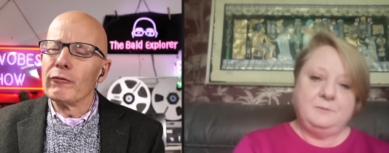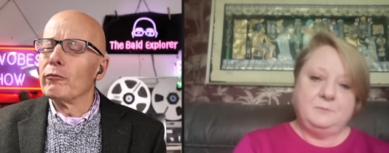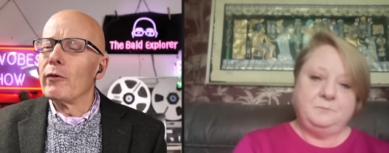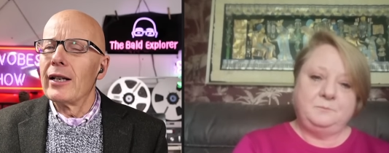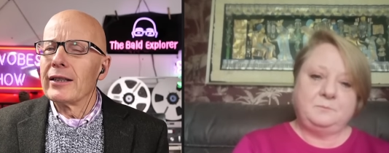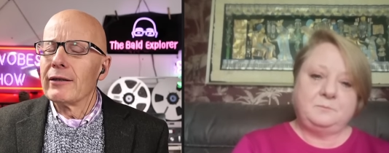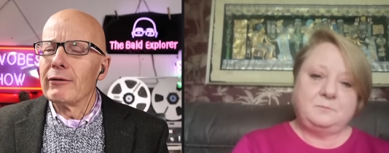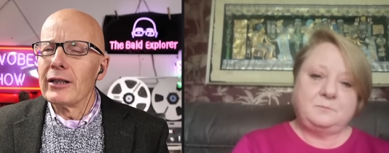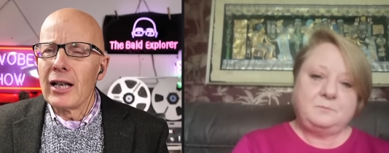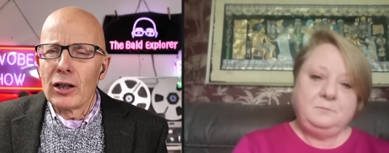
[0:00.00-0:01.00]
Speaker 1: have
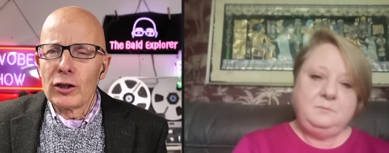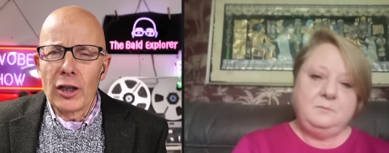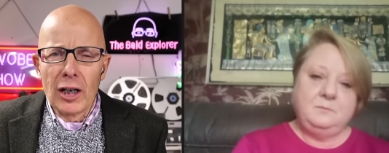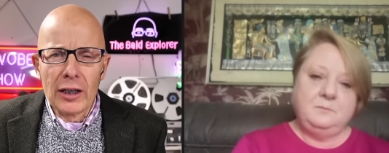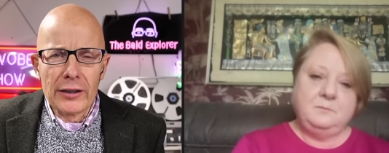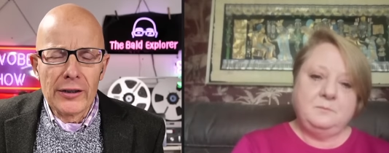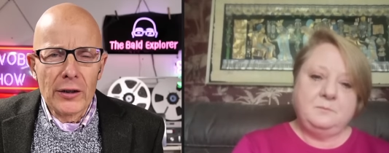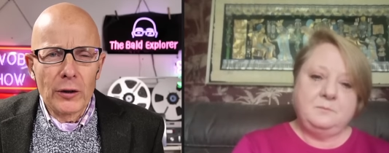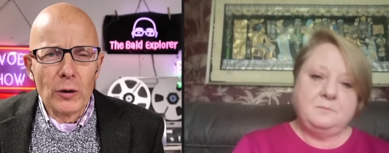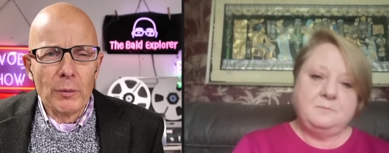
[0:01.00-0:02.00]
relatively large
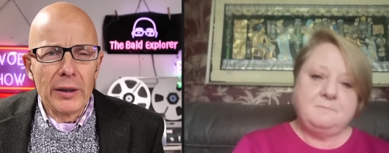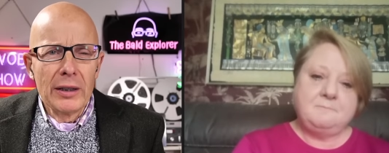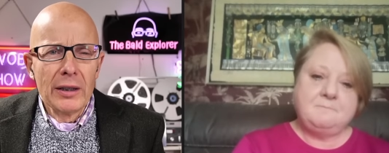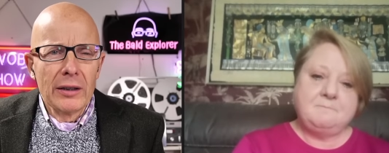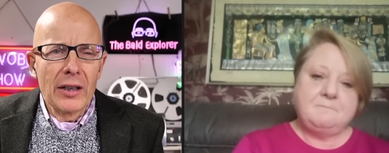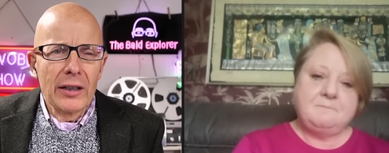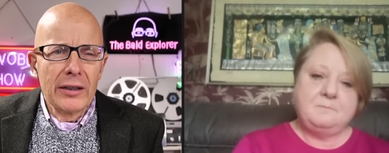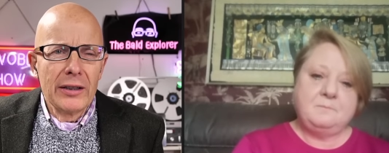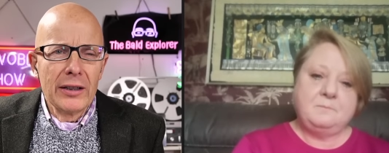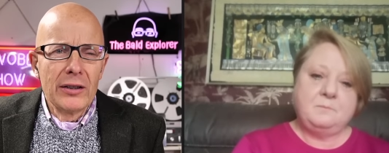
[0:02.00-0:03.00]
gardens that could be
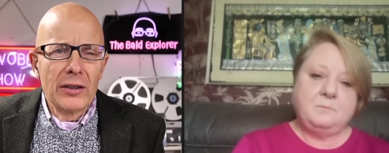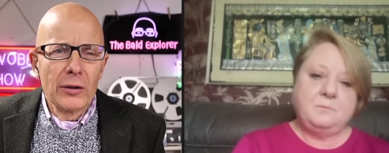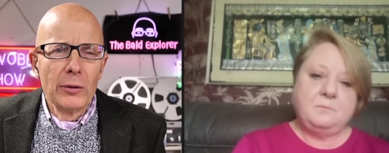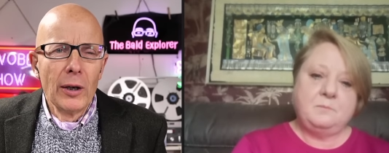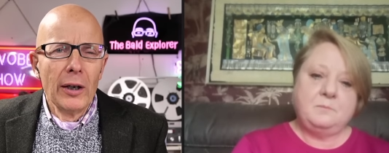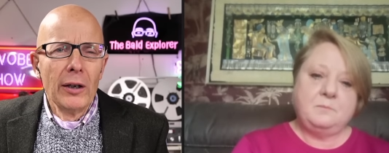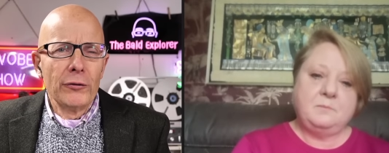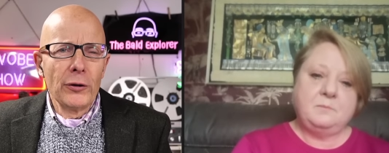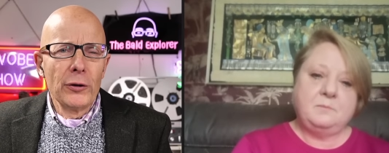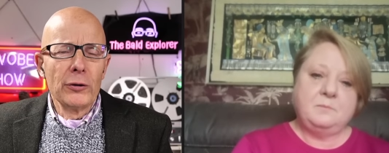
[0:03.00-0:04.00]
turned into
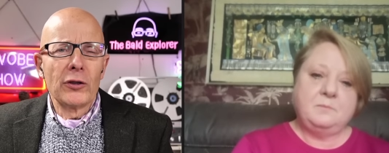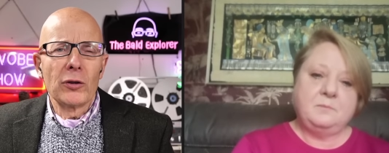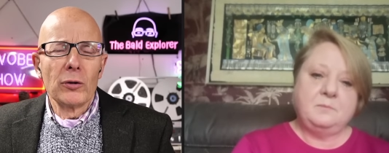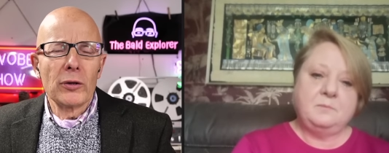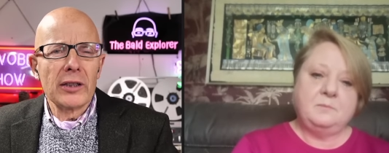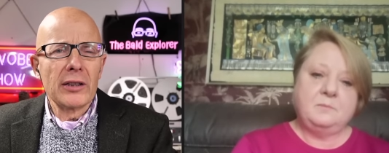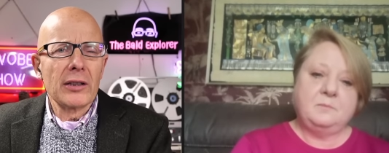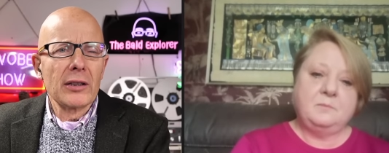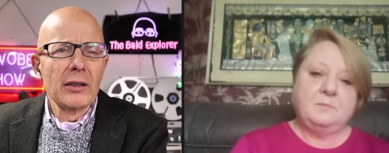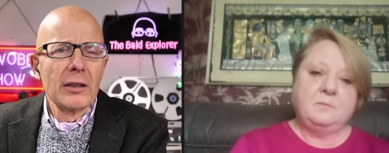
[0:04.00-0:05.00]
food
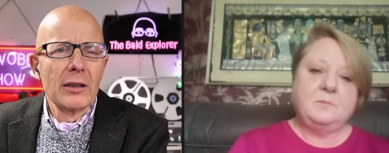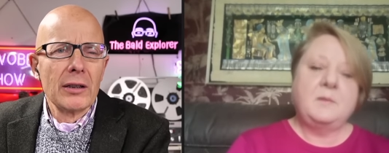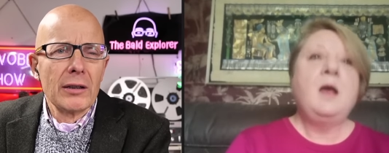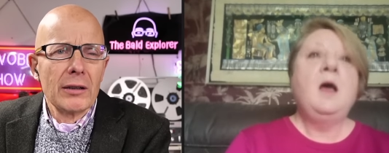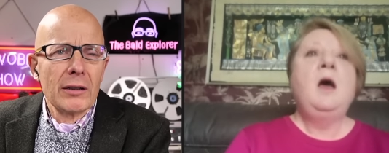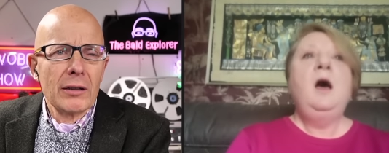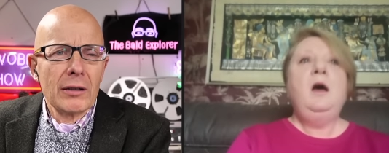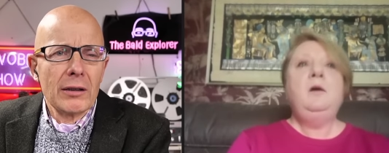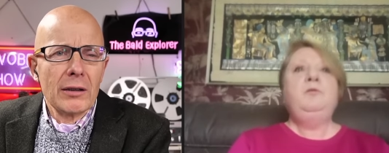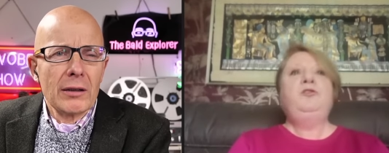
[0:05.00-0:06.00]
sources?
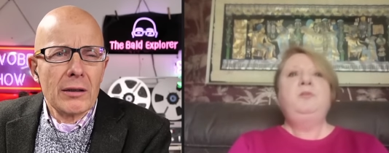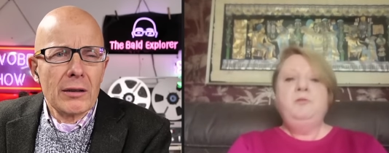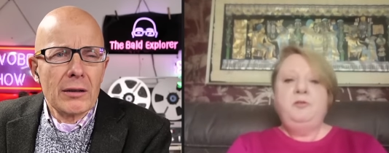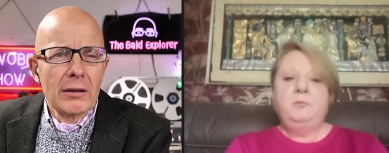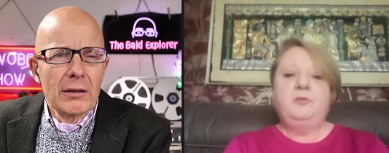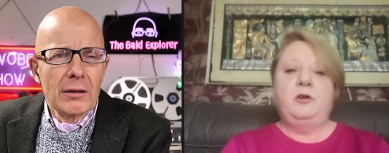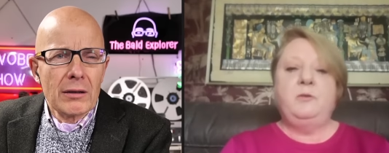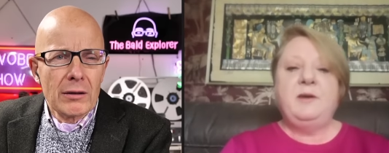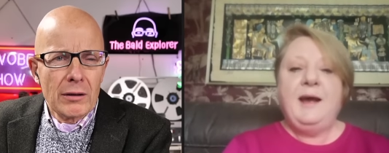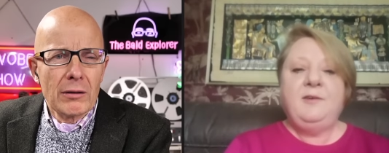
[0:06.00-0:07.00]
Speaker 2: Um, some of them do,
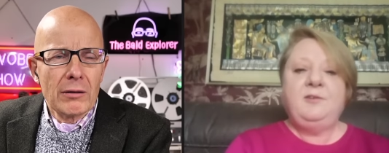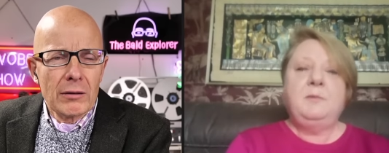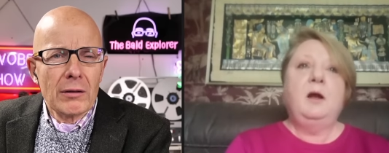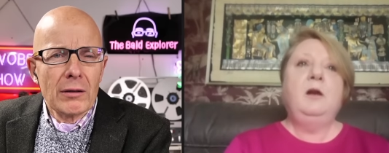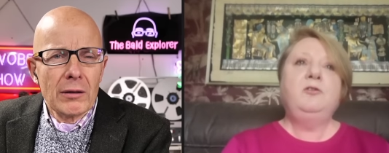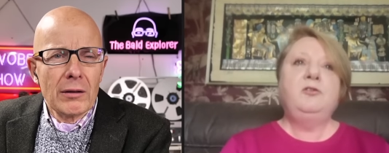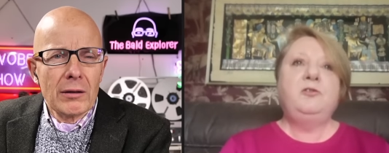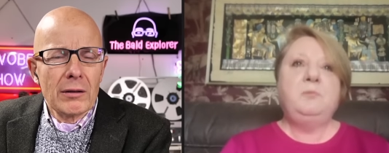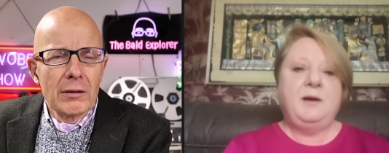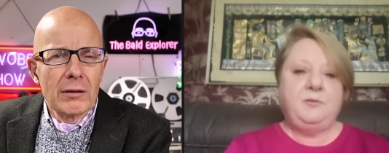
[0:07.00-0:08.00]
yes. I mean, a lot of
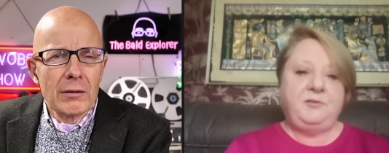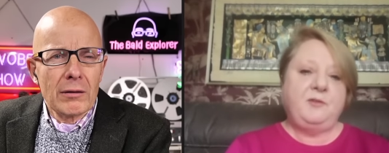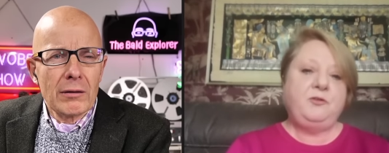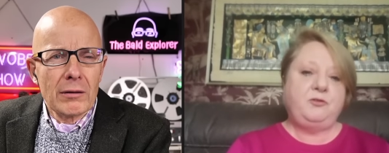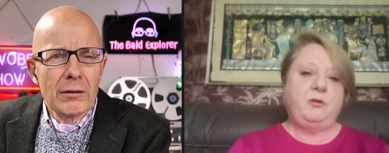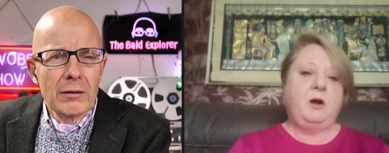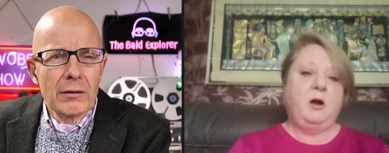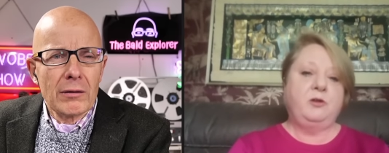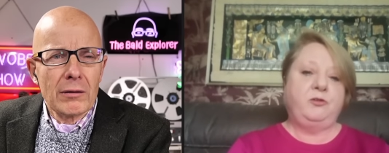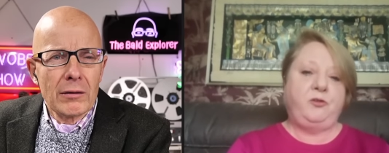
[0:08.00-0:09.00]
them have sensory
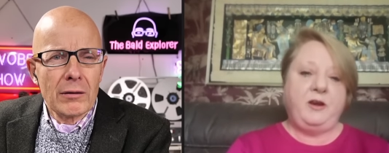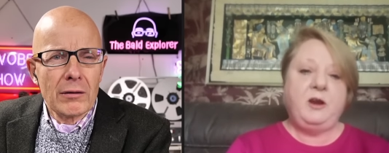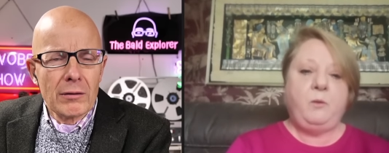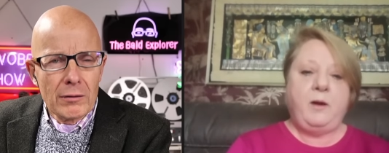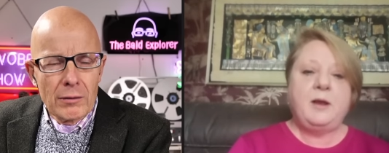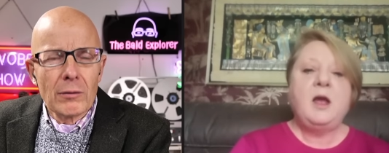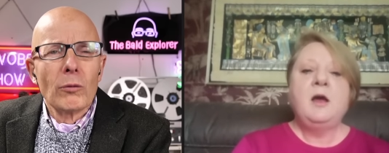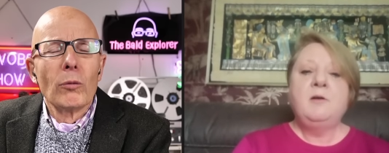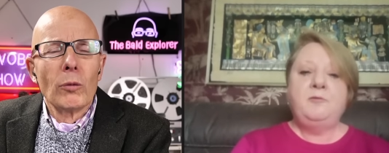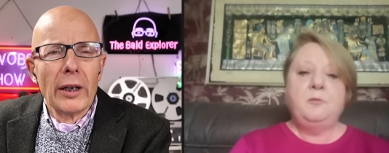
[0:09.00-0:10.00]
gardens anyway
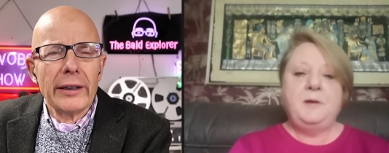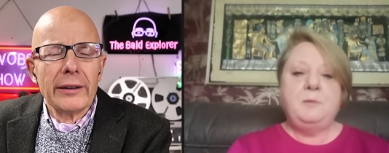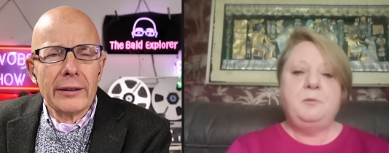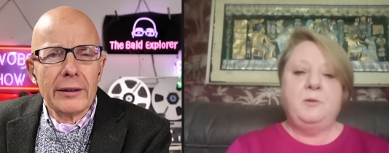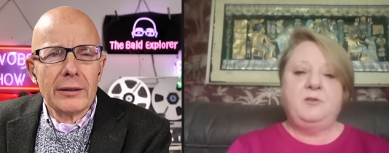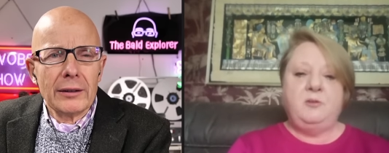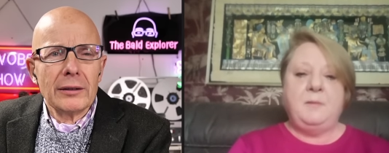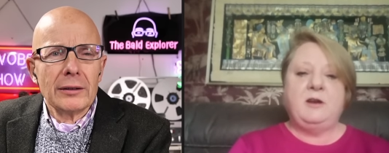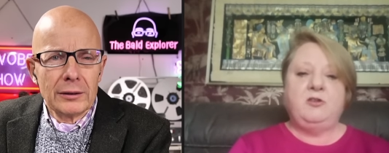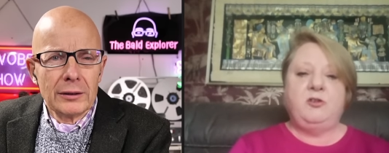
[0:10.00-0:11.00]
for right. people with
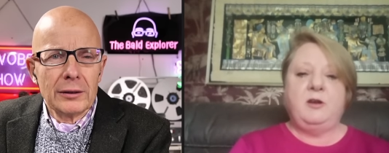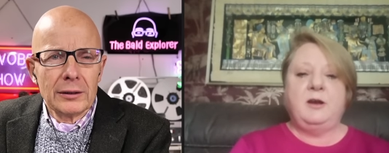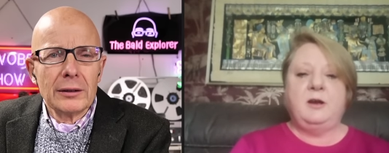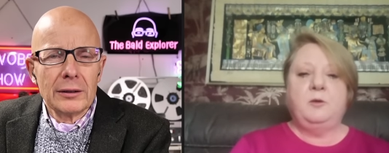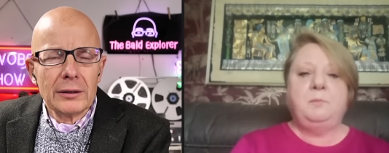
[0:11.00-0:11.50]
dementia, you know,